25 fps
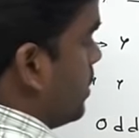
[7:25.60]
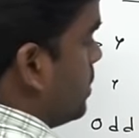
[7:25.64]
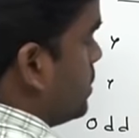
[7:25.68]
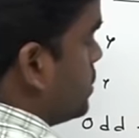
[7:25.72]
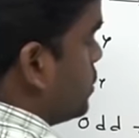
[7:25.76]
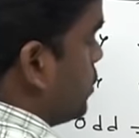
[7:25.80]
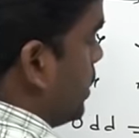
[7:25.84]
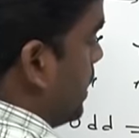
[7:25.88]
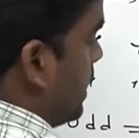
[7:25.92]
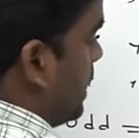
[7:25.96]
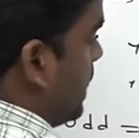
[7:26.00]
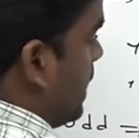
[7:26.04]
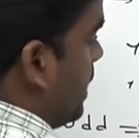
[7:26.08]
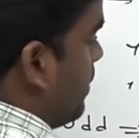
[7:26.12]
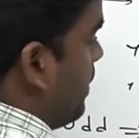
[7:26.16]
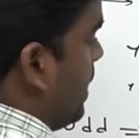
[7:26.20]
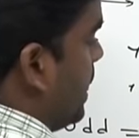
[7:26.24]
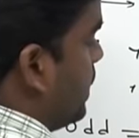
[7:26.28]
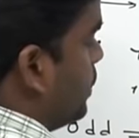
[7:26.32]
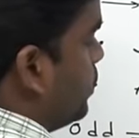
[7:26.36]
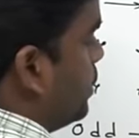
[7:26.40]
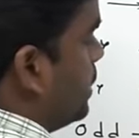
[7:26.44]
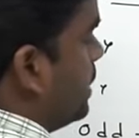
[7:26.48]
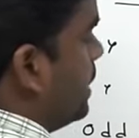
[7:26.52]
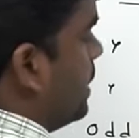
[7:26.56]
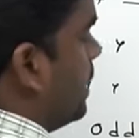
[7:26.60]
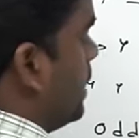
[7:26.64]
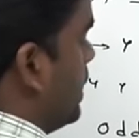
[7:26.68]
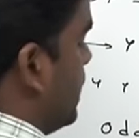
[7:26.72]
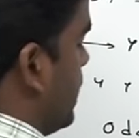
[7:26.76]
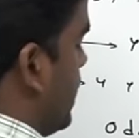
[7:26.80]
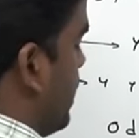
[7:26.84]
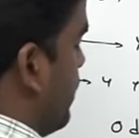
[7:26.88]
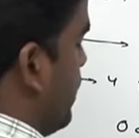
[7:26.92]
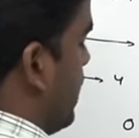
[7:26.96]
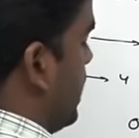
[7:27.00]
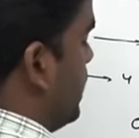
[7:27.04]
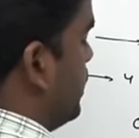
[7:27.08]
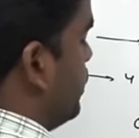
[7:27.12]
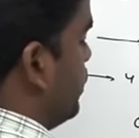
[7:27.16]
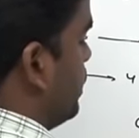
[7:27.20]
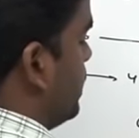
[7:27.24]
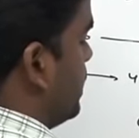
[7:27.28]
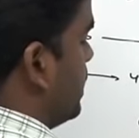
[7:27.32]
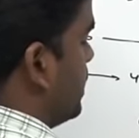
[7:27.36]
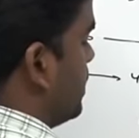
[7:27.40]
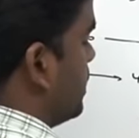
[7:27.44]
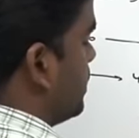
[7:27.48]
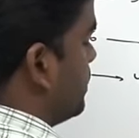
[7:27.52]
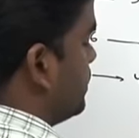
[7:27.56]
sorry, K value here, K value
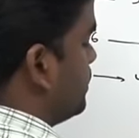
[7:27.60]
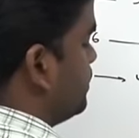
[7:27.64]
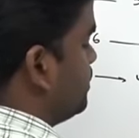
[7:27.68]
here.